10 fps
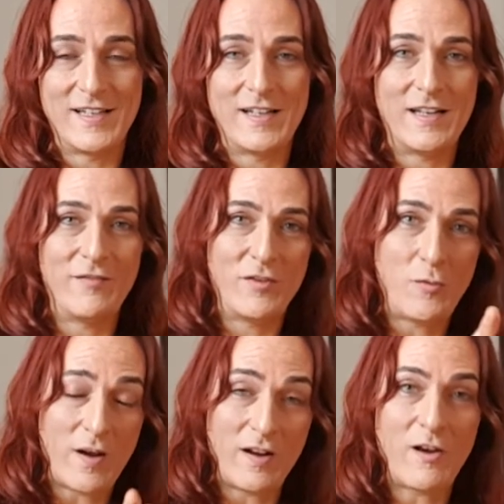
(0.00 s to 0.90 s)
And if you
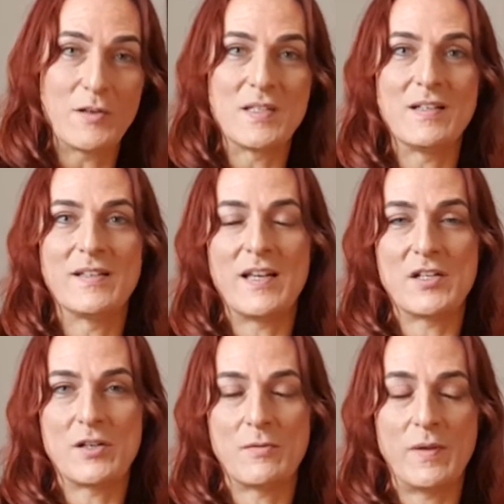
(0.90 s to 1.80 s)
want a
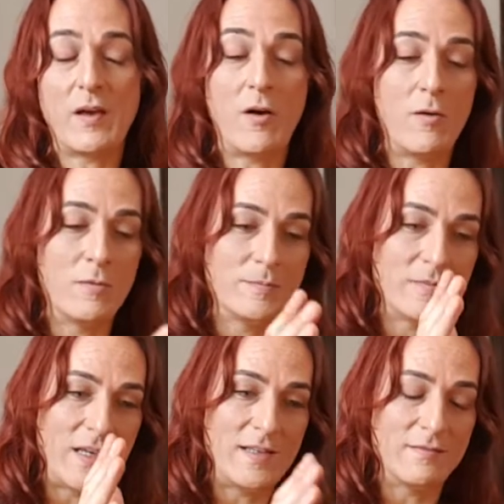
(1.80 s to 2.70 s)
consultation with me, oh,
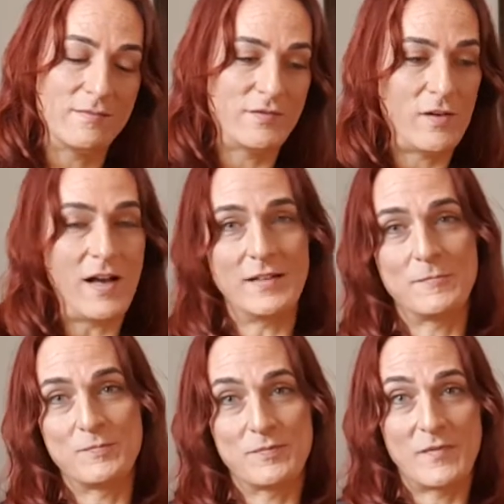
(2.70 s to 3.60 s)
I forgot.
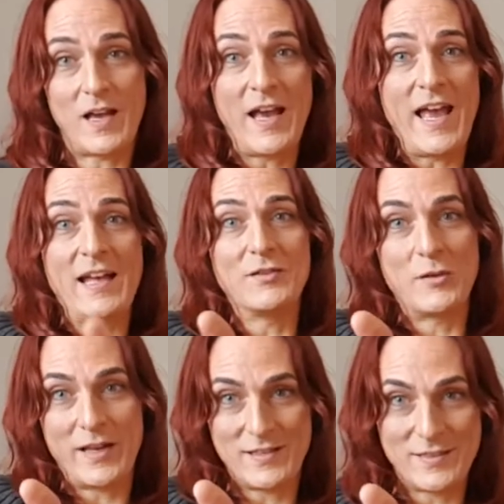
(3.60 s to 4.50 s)
I had to
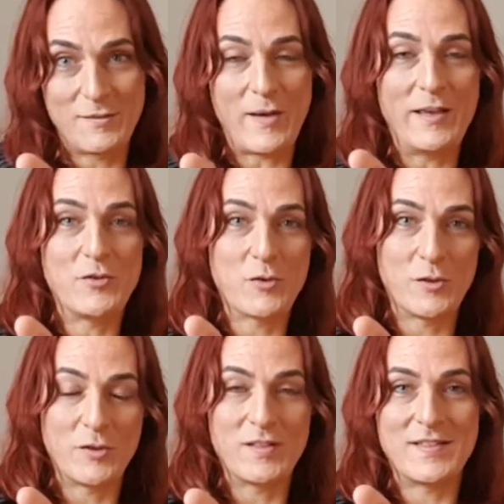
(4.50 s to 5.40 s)
cancel my tour
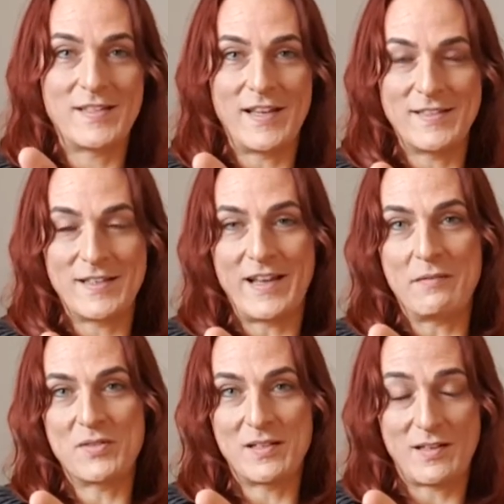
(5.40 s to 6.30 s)
to the States and
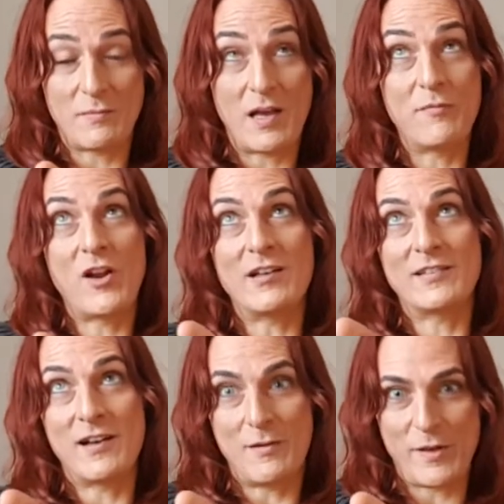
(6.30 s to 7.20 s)
Amsterdam. I'm not
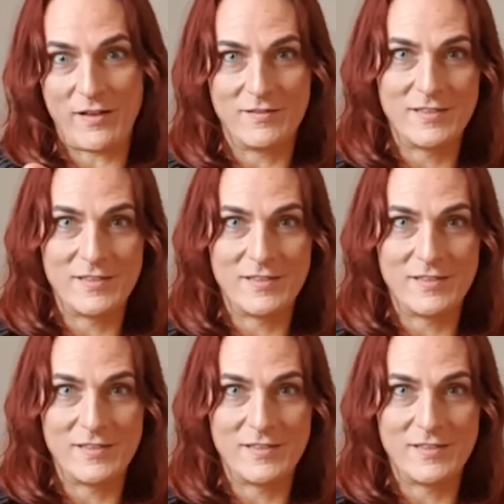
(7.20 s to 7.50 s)
coming.